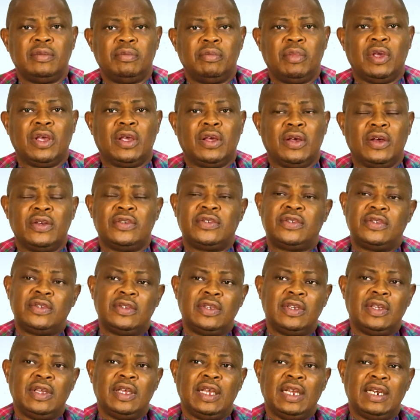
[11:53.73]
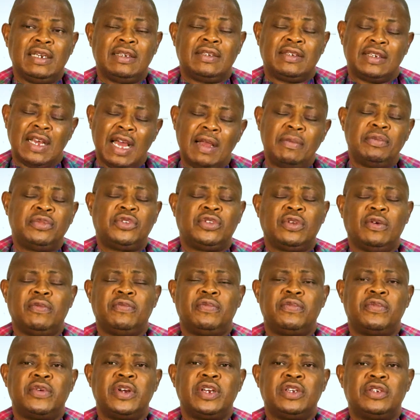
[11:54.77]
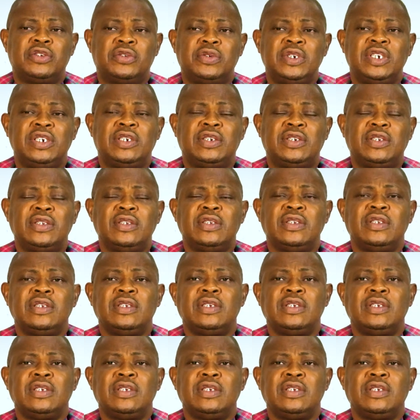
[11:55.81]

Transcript: Because in times of retreat,